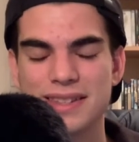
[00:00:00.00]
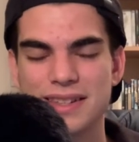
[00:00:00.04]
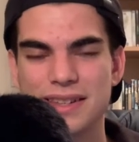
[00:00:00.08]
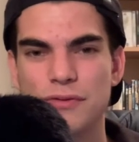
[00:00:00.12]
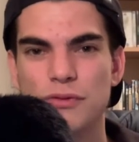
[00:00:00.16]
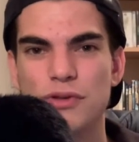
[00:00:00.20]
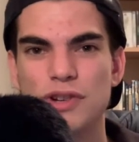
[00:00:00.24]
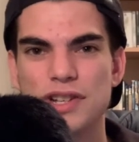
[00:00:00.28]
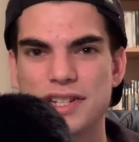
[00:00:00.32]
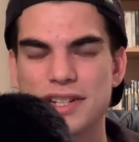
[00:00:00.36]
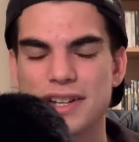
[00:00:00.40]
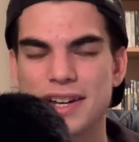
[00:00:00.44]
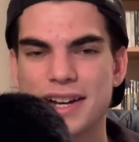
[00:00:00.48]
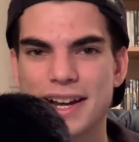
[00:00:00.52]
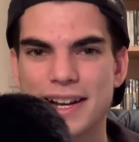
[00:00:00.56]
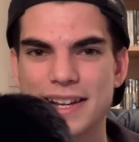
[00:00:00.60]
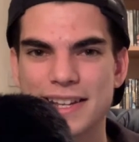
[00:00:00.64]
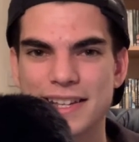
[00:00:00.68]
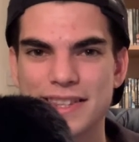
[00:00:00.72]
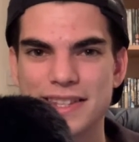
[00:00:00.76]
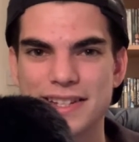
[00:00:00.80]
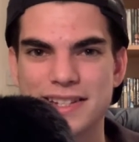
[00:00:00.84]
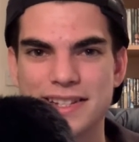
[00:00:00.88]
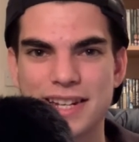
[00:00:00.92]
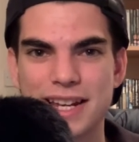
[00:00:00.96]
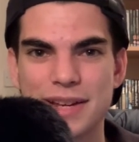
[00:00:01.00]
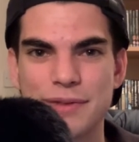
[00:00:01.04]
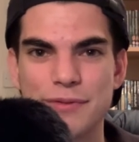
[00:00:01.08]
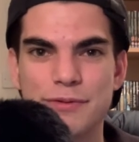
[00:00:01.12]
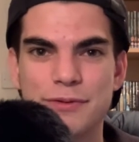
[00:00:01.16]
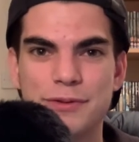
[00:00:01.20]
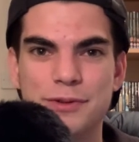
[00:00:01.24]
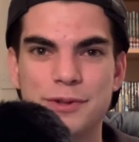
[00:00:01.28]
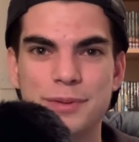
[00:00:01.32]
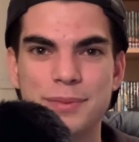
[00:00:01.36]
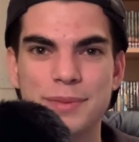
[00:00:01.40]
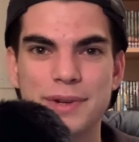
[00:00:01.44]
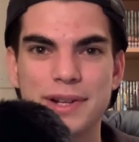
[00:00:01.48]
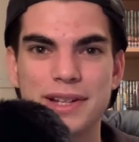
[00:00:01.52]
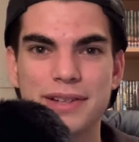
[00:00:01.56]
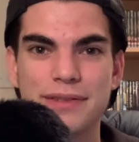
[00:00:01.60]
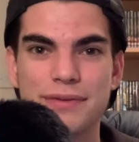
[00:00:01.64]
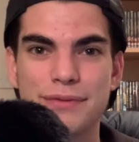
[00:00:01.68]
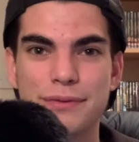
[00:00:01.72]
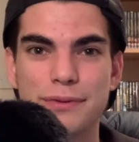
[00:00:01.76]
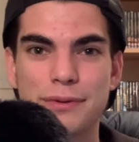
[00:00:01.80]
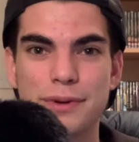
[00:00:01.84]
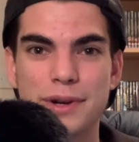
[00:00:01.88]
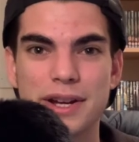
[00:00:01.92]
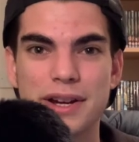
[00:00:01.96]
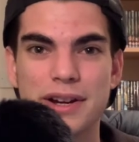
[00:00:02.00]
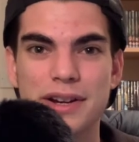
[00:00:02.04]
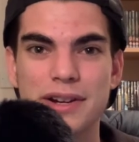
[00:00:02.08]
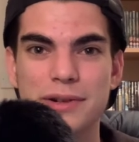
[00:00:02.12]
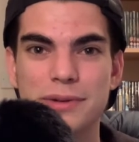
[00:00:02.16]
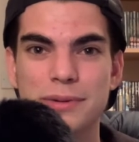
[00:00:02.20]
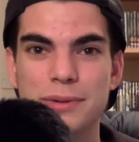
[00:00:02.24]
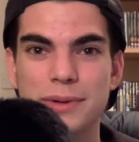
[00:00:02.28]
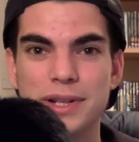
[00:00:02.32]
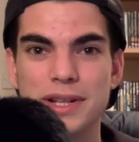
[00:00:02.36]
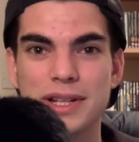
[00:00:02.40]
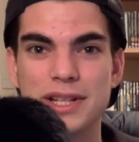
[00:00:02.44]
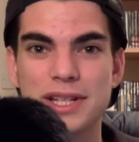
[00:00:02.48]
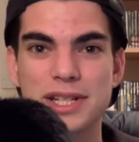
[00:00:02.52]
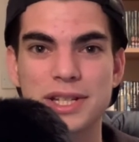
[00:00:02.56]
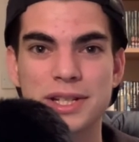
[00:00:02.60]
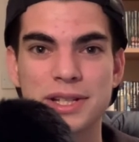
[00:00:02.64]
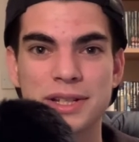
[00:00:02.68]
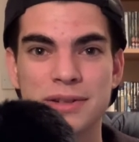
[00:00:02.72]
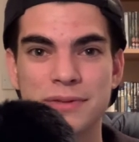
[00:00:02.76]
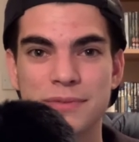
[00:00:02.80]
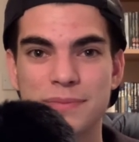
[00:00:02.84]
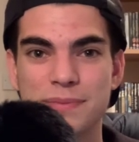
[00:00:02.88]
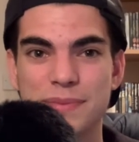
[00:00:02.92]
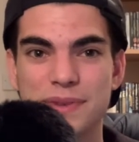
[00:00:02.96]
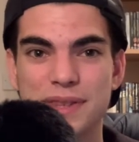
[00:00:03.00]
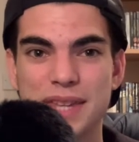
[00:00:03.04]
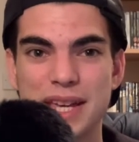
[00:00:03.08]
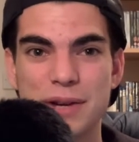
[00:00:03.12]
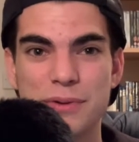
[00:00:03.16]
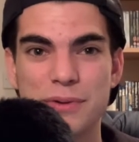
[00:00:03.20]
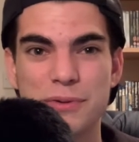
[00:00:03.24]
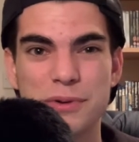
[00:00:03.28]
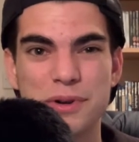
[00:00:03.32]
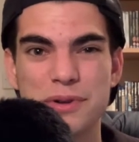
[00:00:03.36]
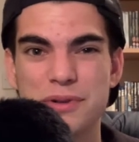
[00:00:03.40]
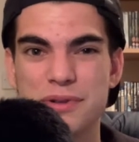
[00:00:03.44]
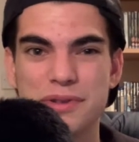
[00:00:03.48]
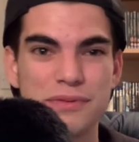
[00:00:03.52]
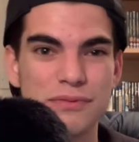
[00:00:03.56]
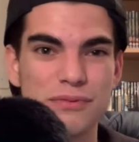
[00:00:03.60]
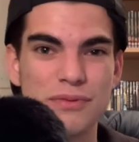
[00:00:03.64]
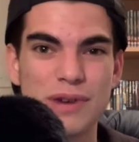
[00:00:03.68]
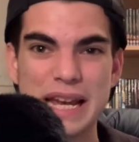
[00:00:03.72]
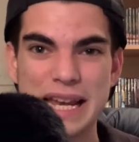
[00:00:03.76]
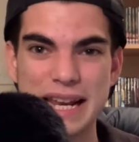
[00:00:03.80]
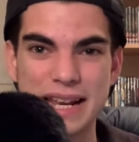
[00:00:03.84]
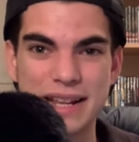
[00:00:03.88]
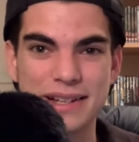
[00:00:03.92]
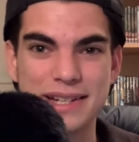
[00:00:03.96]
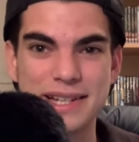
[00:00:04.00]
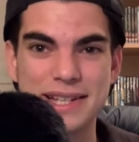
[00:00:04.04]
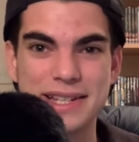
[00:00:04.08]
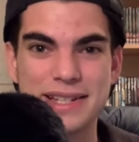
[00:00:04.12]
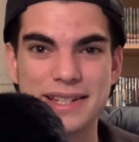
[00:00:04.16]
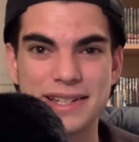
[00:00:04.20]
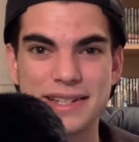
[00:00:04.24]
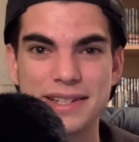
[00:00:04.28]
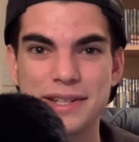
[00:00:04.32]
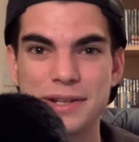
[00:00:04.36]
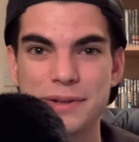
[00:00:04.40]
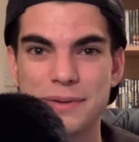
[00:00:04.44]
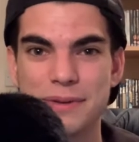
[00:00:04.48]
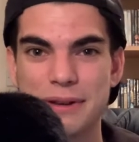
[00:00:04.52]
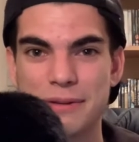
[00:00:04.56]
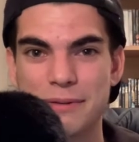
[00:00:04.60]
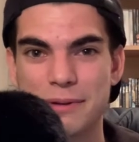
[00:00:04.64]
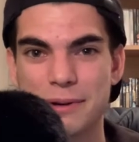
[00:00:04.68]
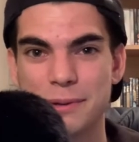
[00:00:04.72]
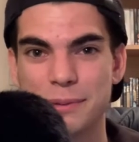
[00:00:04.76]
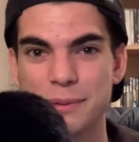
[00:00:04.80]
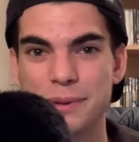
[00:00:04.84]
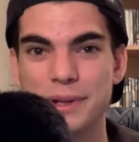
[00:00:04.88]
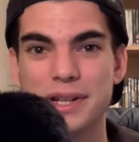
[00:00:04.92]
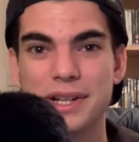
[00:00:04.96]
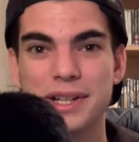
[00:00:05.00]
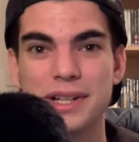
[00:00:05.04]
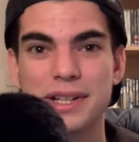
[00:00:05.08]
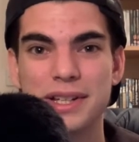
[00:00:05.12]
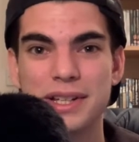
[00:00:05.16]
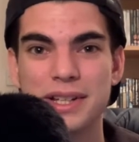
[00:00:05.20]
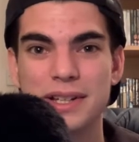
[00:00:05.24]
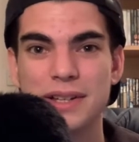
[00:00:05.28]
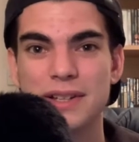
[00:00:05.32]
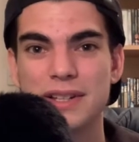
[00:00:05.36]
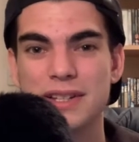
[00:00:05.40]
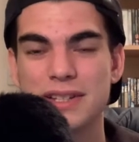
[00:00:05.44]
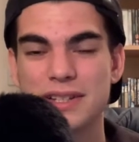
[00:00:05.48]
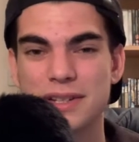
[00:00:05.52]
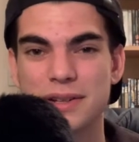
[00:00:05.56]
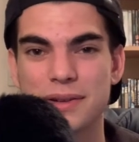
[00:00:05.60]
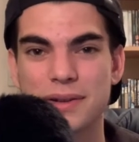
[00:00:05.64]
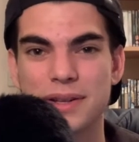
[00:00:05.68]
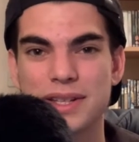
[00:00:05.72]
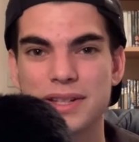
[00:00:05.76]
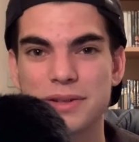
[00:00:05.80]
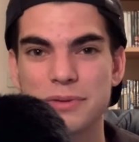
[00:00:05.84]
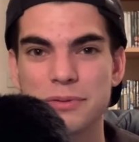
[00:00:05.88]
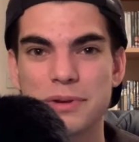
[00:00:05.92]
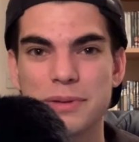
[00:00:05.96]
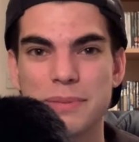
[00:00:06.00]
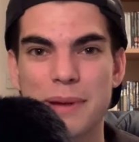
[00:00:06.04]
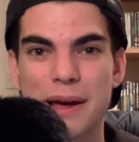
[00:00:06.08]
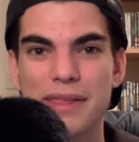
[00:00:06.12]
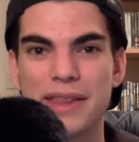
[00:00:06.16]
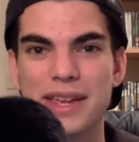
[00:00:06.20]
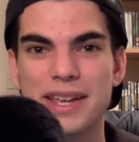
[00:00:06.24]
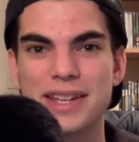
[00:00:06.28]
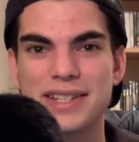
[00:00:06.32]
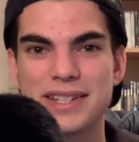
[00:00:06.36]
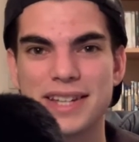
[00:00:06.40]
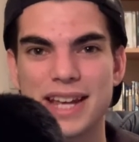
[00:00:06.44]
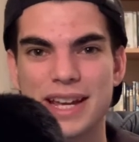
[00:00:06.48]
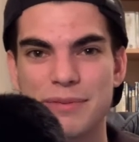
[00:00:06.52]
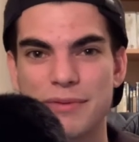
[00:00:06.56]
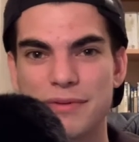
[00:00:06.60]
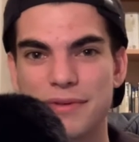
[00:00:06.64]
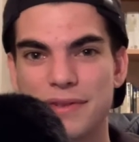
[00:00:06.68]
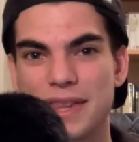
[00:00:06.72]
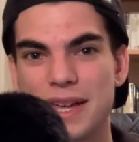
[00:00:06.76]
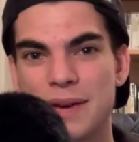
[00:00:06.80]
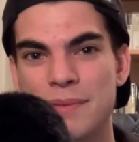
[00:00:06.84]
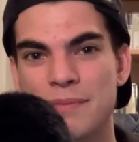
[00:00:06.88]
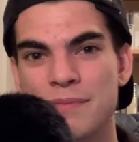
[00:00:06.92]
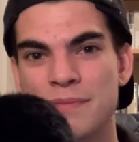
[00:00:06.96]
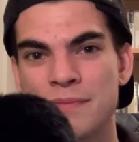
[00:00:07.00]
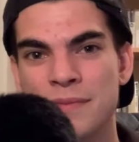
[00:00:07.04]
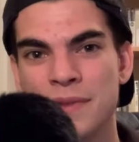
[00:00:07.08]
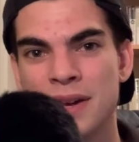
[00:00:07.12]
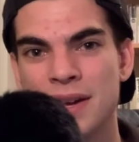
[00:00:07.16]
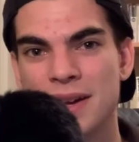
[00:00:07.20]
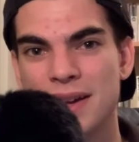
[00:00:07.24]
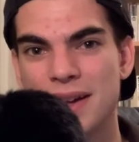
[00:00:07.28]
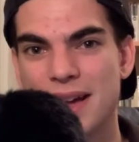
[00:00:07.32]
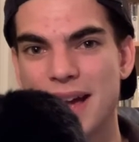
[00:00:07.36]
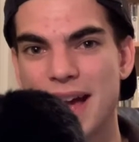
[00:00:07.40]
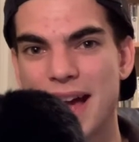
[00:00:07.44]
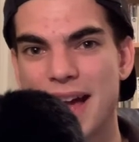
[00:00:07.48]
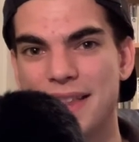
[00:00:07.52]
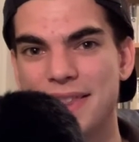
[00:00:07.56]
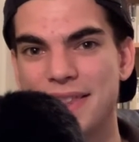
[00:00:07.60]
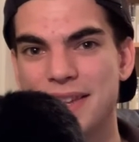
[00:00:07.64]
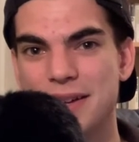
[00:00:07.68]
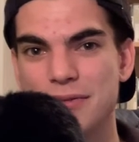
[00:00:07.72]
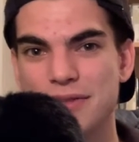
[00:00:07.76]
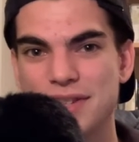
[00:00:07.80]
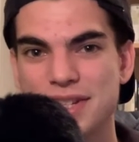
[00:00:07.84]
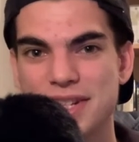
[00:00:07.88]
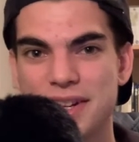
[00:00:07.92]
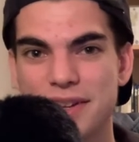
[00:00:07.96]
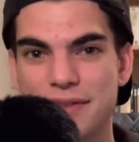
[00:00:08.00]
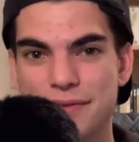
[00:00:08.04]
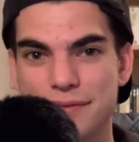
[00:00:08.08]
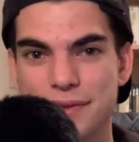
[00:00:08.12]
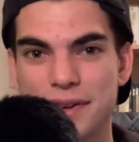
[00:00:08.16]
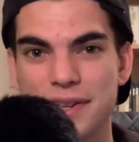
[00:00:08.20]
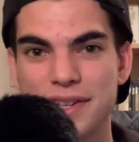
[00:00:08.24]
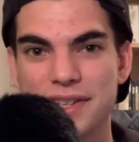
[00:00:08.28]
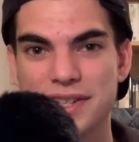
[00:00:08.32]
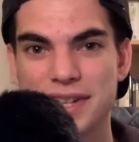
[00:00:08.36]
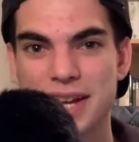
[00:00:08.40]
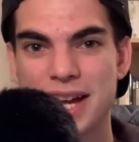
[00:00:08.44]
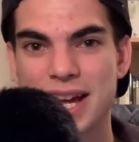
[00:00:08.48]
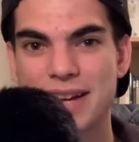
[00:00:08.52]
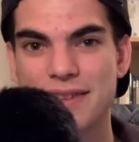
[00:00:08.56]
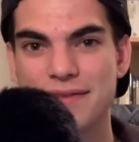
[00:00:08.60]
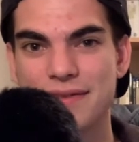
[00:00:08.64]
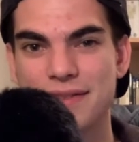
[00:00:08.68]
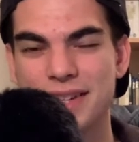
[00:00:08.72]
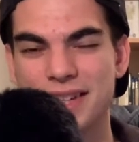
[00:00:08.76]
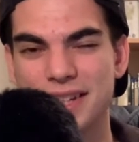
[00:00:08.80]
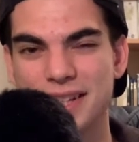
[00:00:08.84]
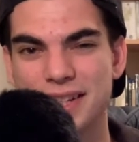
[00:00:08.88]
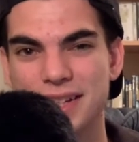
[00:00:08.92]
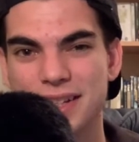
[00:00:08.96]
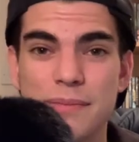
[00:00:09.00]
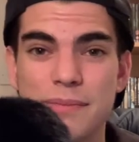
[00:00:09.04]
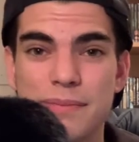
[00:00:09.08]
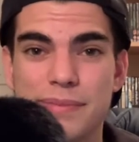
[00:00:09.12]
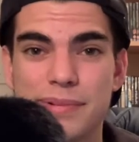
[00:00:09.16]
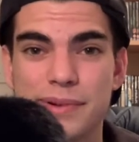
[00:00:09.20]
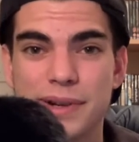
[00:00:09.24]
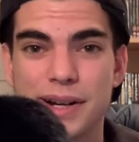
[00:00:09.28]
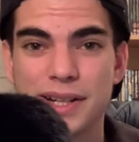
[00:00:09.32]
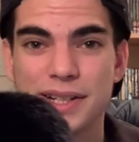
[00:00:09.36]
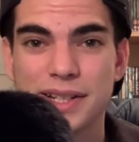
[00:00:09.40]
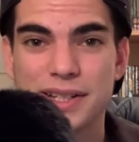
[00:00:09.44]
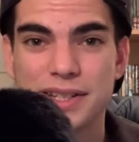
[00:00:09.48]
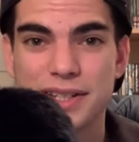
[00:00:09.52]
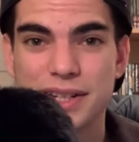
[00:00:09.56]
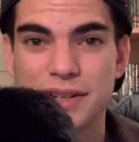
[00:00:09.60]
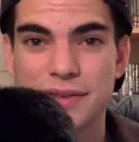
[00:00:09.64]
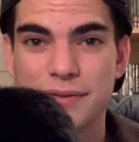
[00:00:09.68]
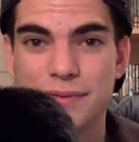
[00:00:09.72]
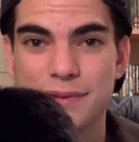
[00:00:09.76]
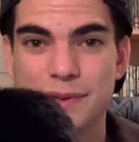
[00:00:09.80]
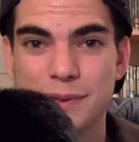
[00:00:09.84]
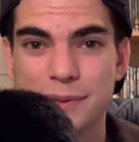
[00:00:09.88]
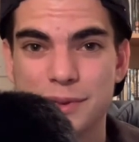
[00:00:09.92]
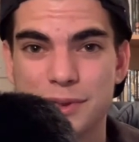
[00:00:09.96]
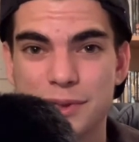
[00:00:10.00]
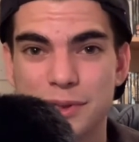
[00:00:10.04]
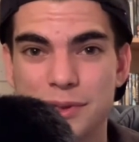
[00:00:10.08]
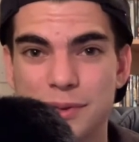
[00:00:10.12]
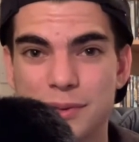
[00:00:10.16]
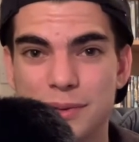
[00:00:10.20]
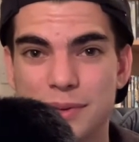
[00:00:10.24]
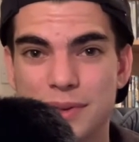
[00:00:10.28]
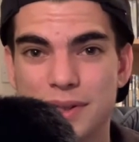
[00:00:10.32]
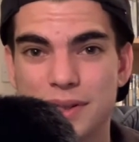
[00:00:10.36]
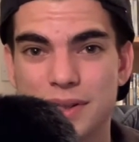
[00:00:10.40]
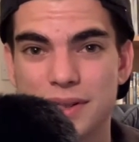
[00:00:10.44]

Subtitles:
recycling the same formula for a younger audience, but they won't realize until they're older. So it's all about the entertainment for them, and there is enough fun to have here. But I just didn't feel too